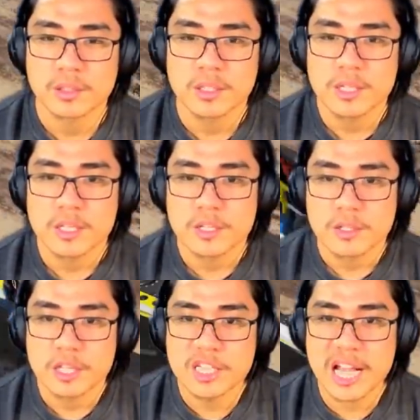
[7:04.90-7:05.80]
wraith.
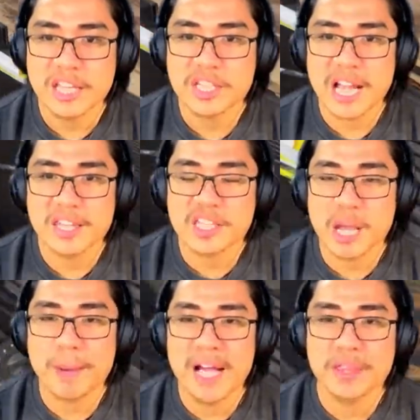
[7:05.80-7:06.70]
This guy, this guy, this
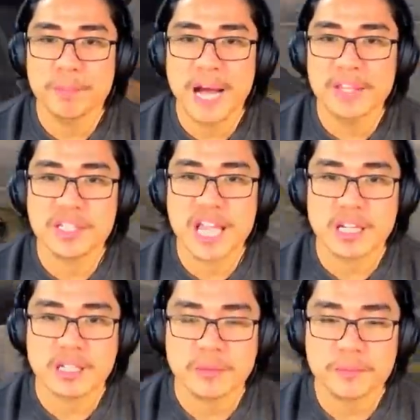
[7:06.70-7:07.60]
guy behind the behind the Hold tank.
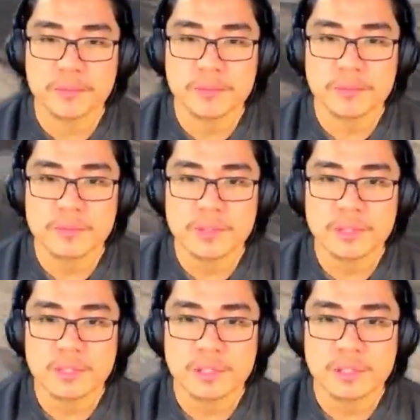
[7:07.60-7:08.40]
on, we split up. We're pushing